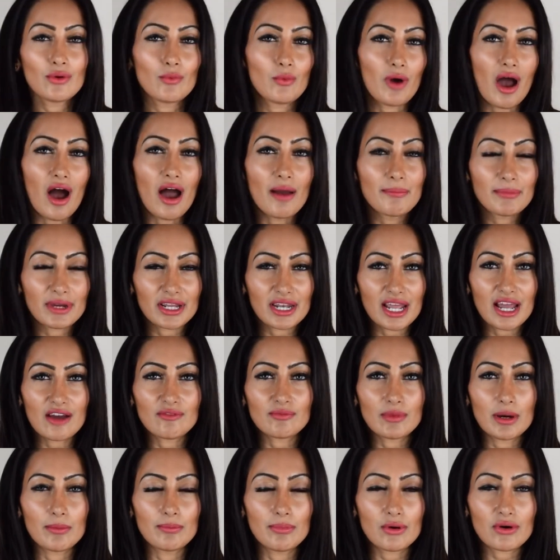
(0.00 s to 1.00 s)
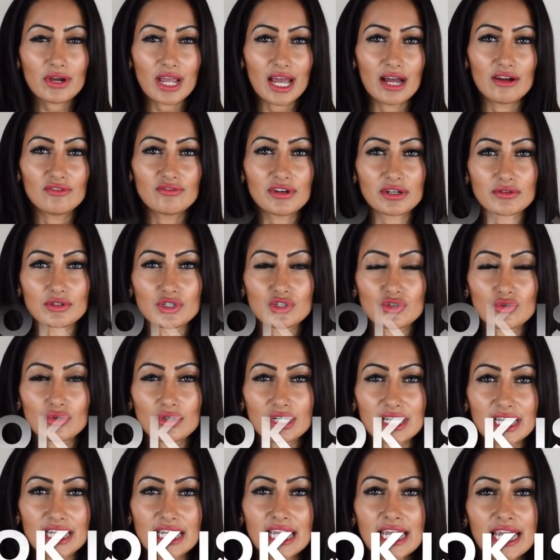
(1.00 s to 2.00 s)
where I'm going to have my book out very
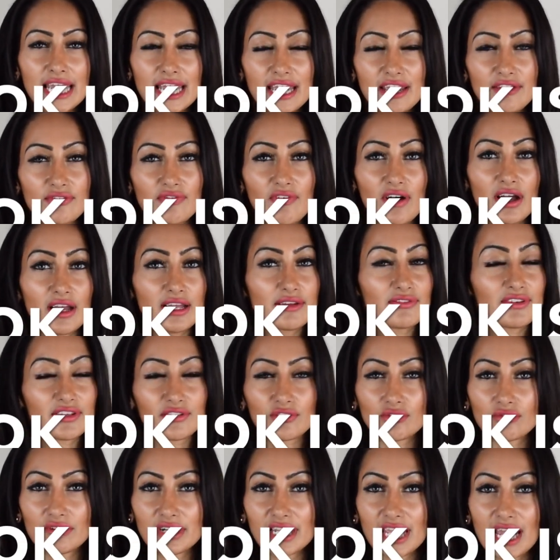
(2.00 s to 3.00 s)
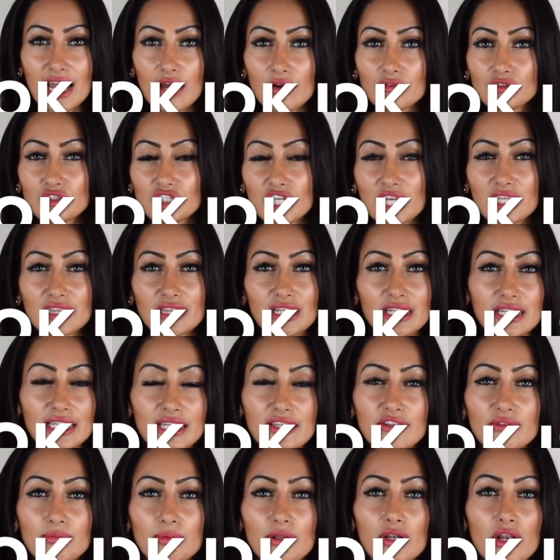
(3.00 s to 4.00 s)
shortly. If it's already out, check the
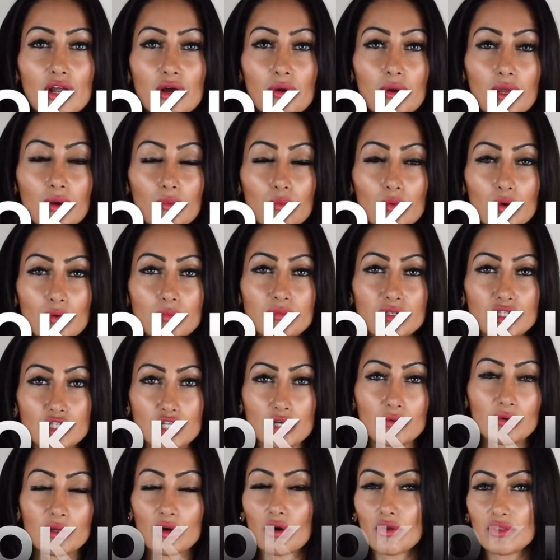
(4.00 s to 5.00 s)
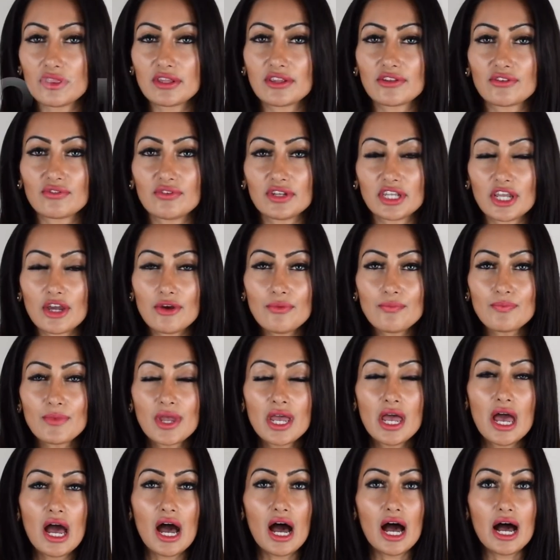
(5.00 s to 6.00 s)
links below. It will be showing on this video.
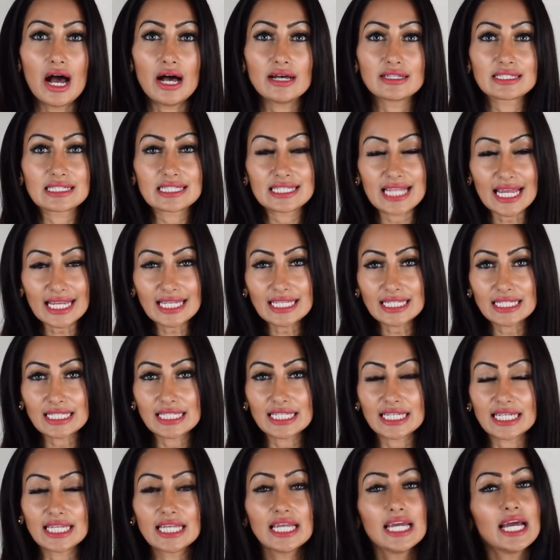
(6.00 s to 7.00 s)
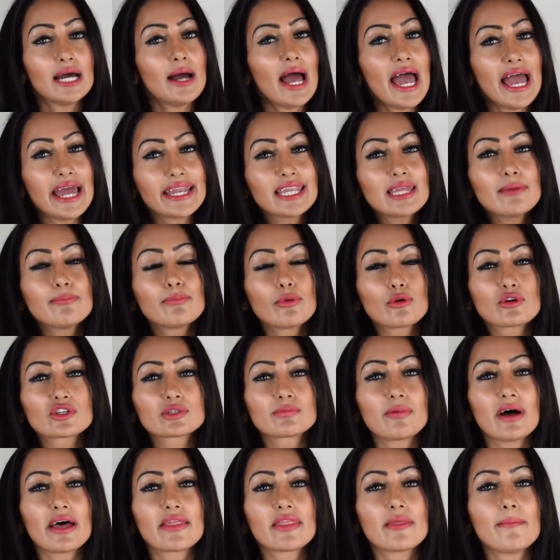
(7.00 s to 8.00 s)
Secondly, any books
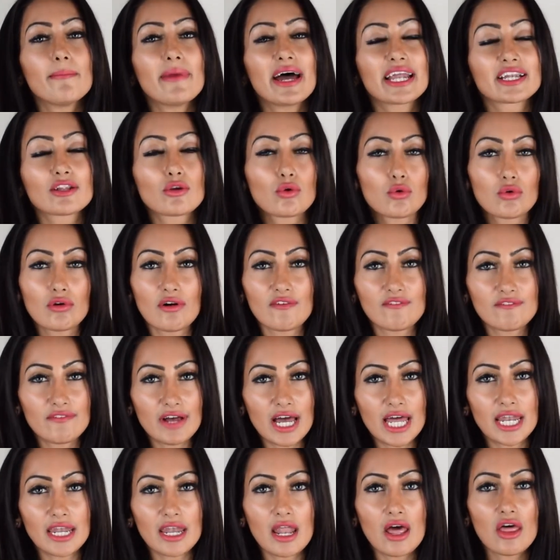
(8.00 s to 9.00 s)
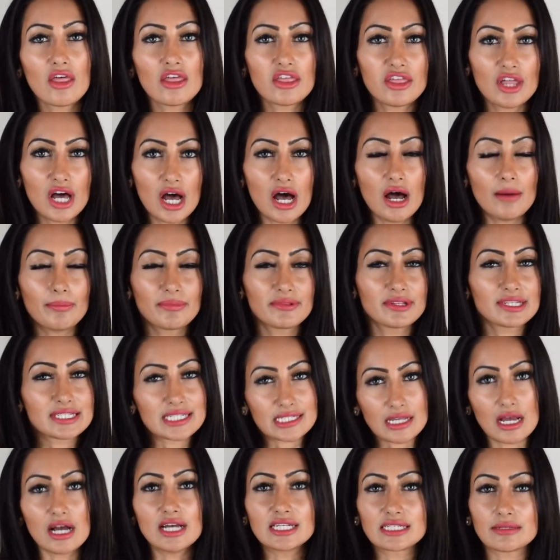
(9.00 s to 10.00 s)
by the man called THARR. This
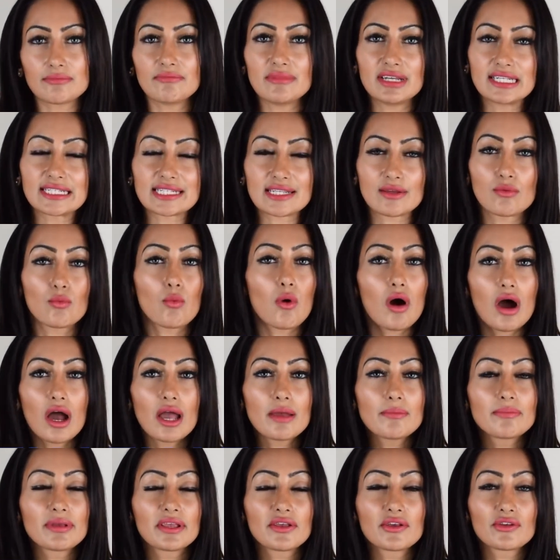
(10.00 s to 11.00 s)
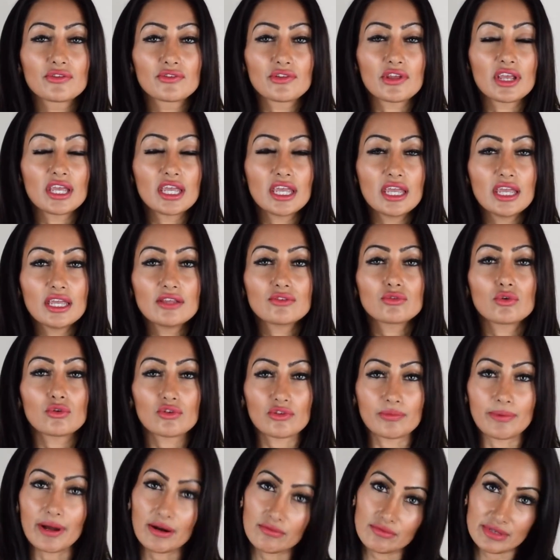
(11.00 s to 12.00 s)
guy is amazing. Why? Because he
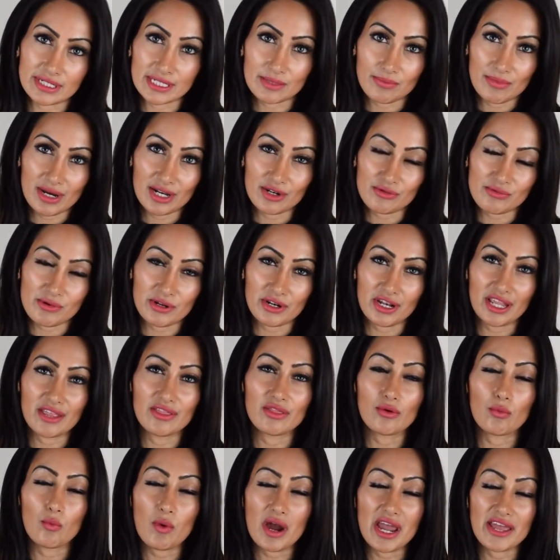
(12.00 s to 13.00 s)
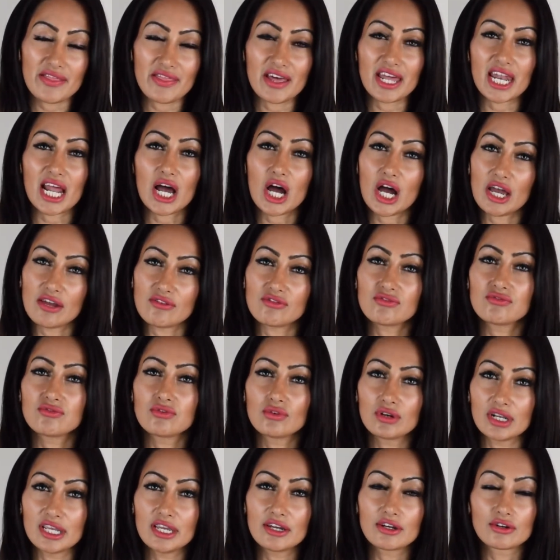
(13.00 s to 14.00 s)
talks about risk management in the way that I
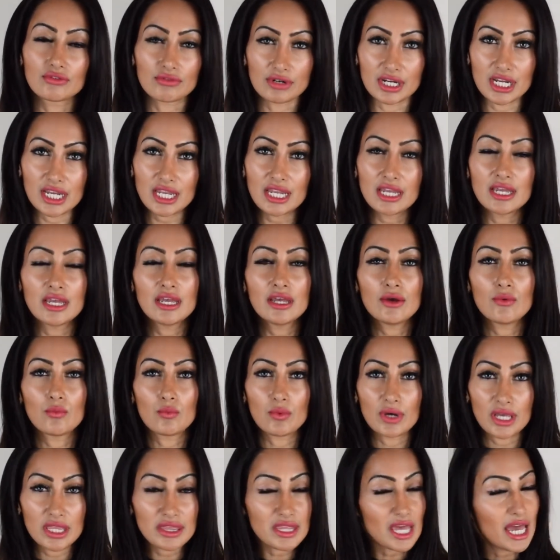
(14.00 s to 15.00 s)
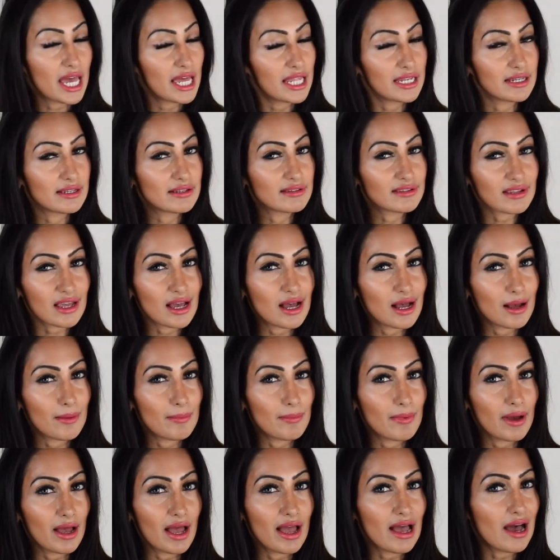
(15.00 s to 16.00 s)
fully agree with, and
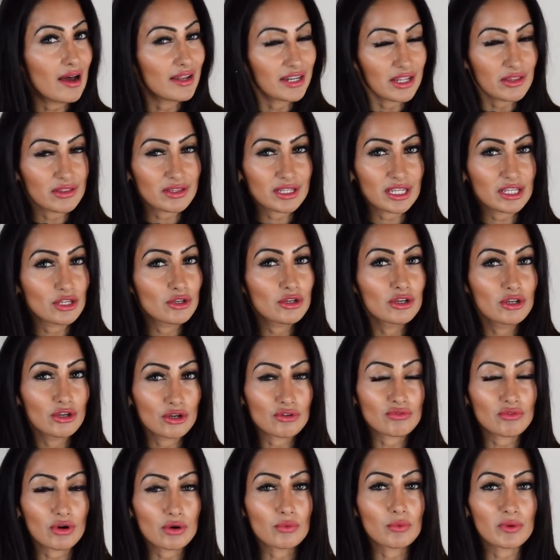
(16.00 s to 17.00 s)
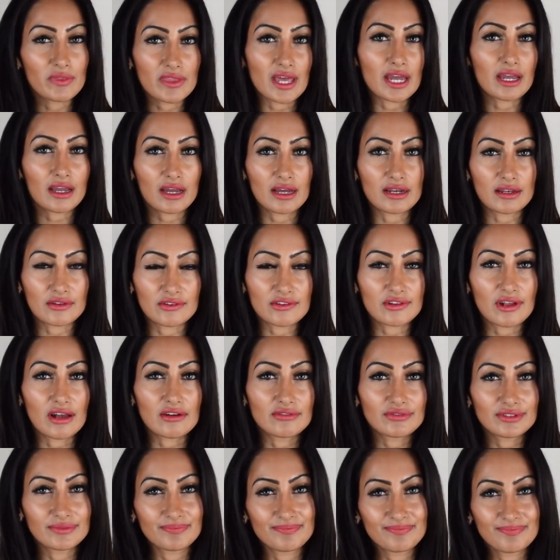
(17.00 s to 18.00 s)
I don't think you can go wrong with that kind of
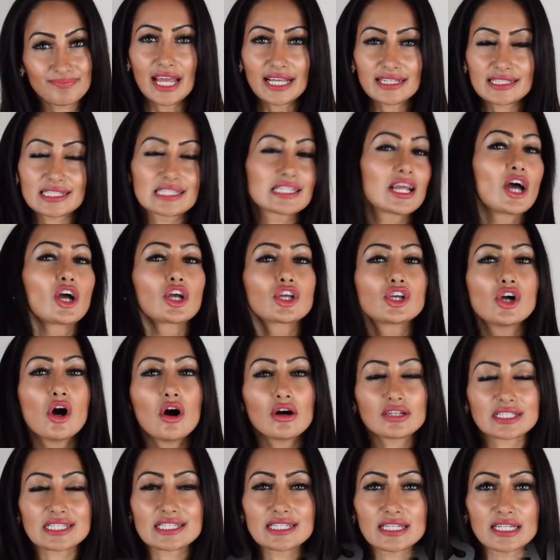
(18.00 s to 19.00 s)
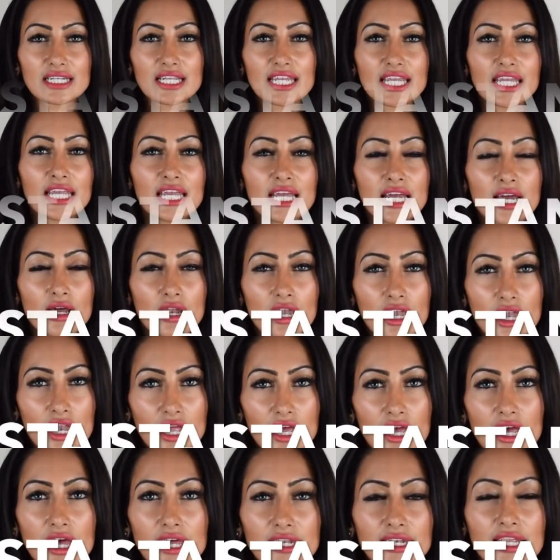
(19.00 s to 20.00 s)
stuff. Next, constantly
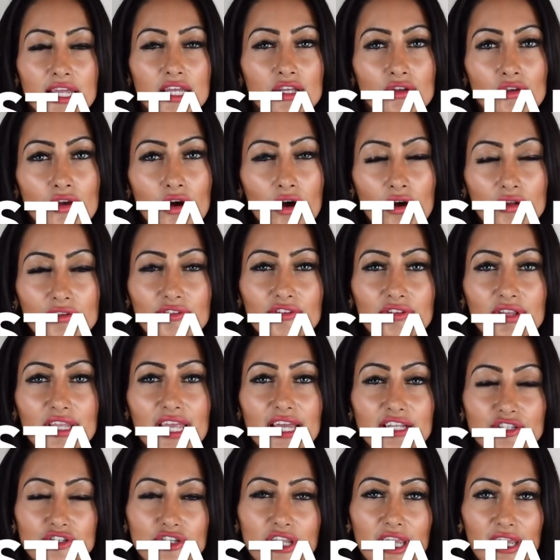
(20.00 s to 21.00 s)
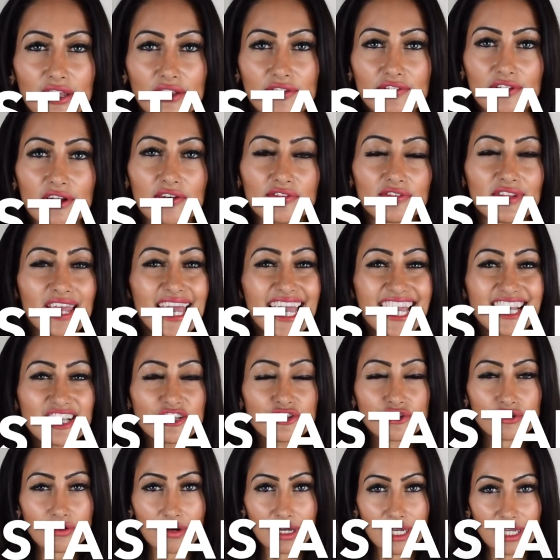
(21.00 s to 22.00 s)
learn, constantly educate yourself. Take
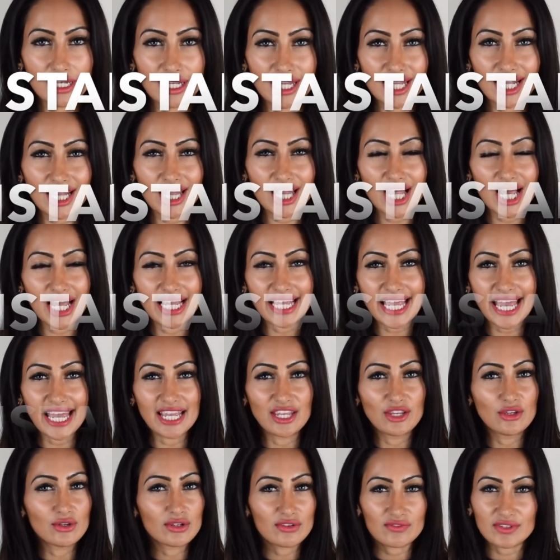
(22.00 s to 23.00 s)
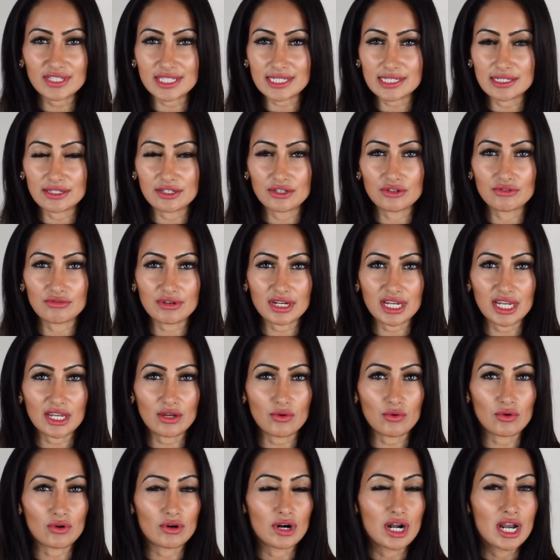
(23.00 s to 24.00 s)
trading like a university degree
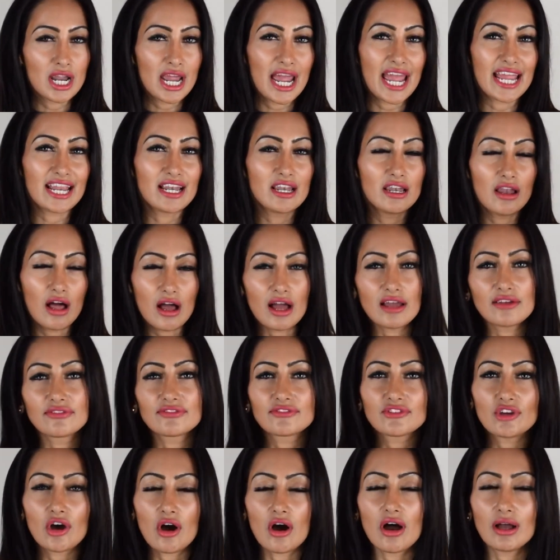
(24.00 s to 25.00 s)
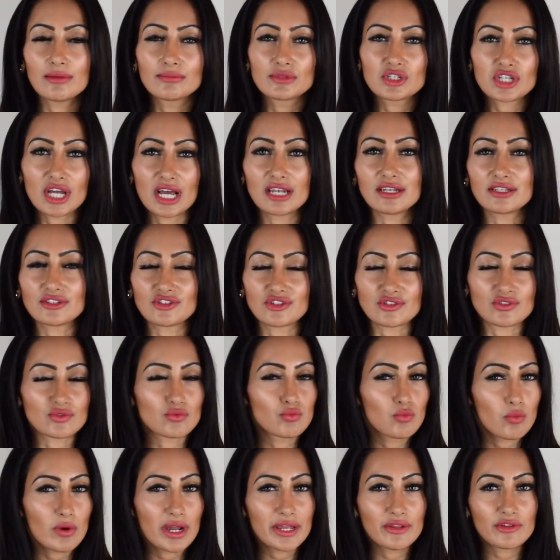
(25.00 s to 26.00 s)
or a lifetime challenge. It's
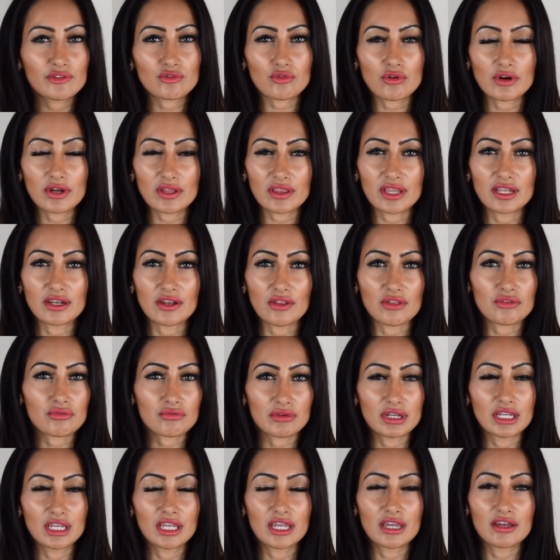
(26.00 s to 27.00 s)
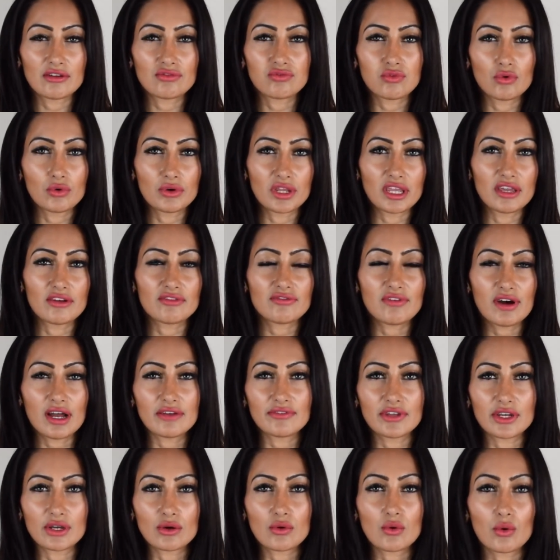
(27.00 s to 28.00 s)
way stronger than a 3-year, 4-year,
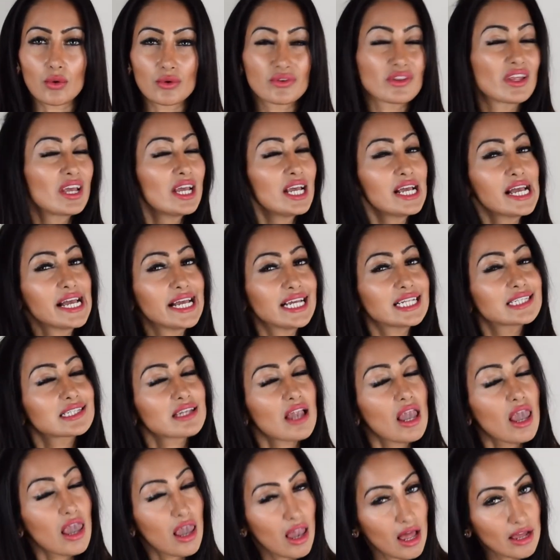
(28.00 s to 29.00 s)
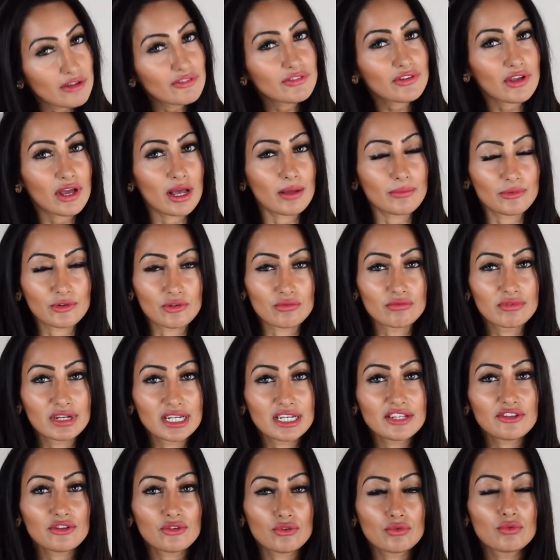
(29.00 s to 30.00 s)
5-year course. It's a lifetime. So
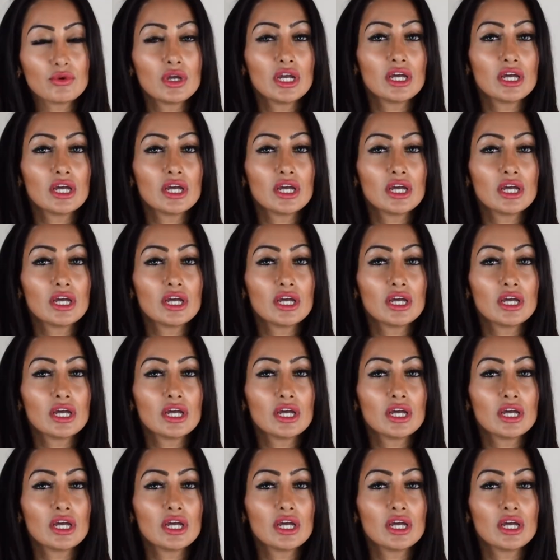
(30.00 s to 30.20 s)
really do